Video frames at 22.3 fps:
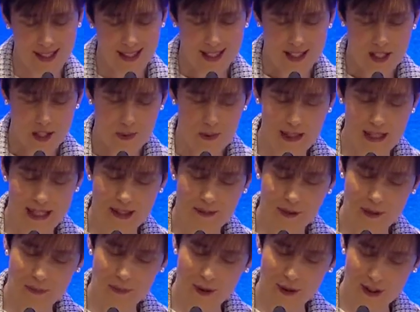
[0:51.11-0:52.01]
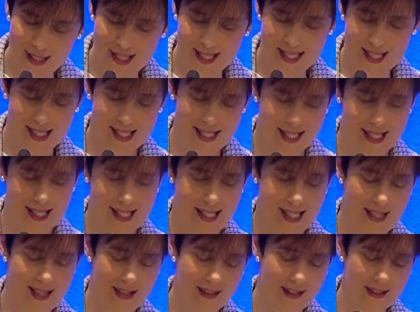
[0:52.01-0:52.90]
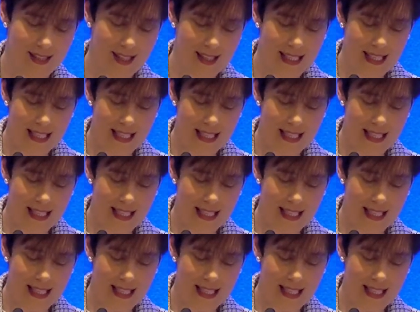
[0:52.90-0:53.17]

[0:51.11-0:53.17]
to be here in person this year